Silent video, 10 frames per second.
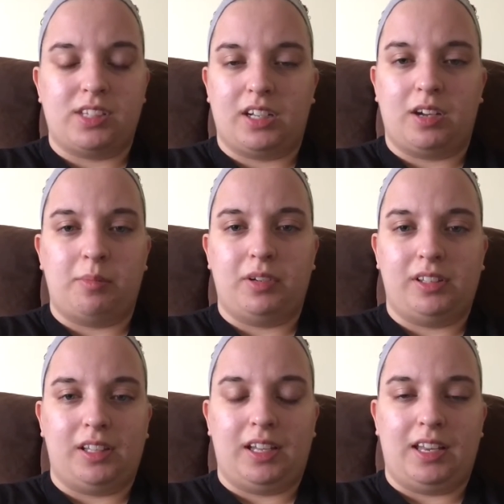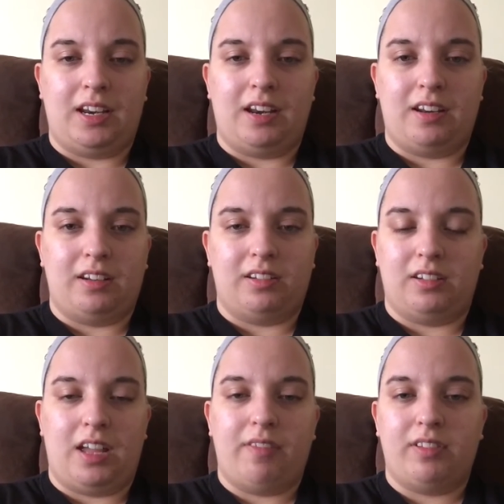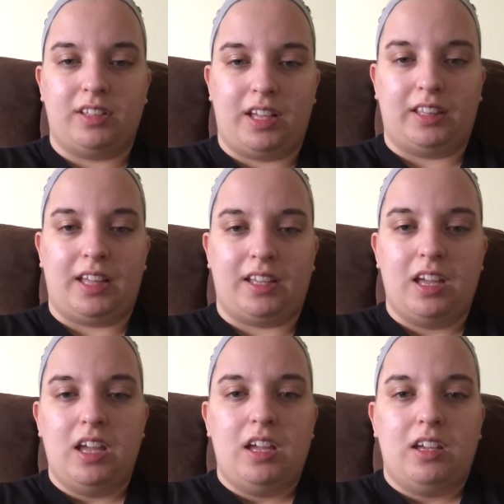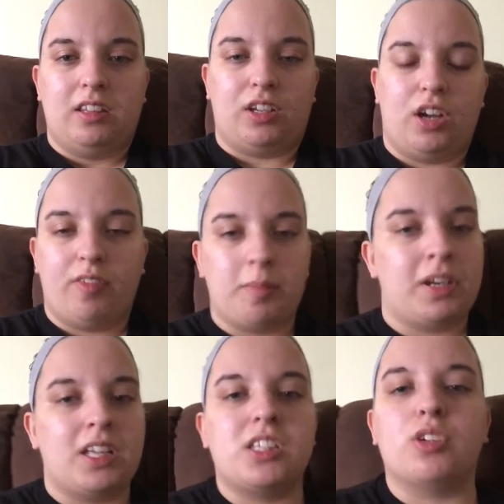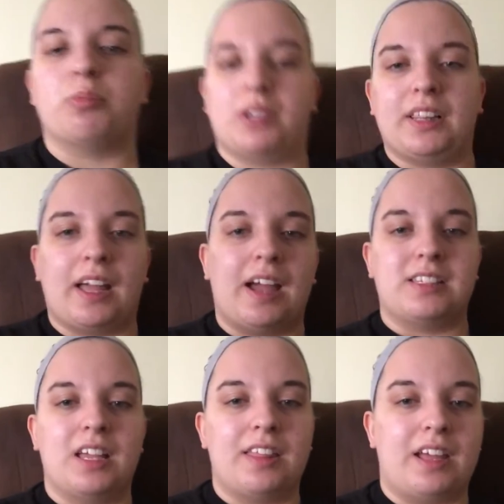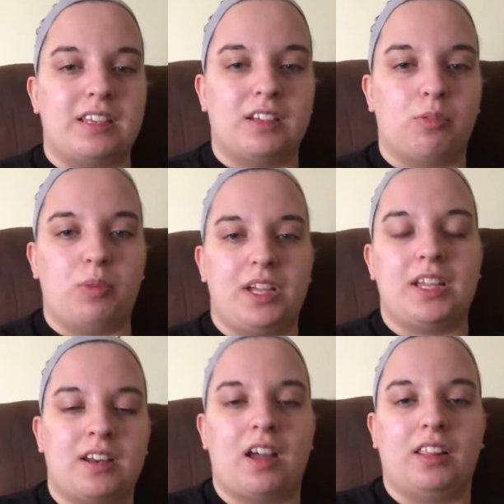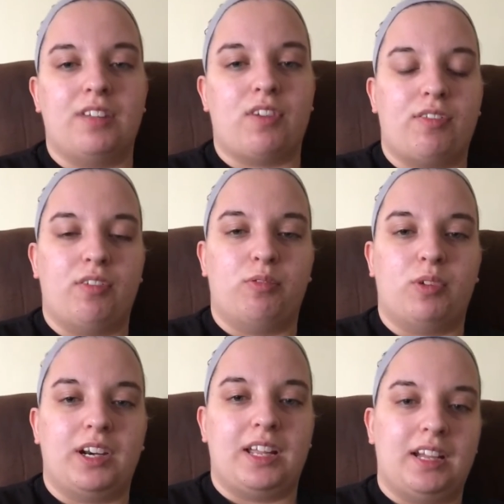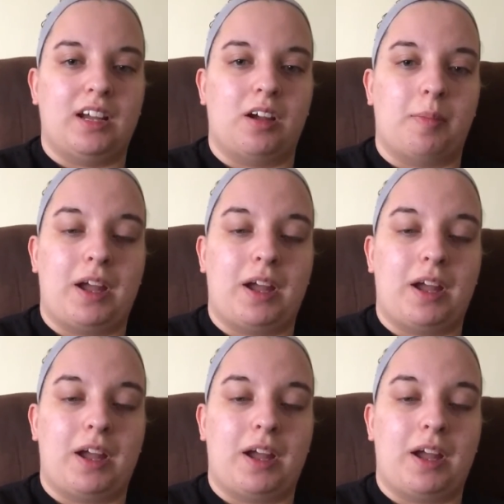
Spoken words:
that come with it and everything. Like, the government needs to realize that we cannot live off of one income.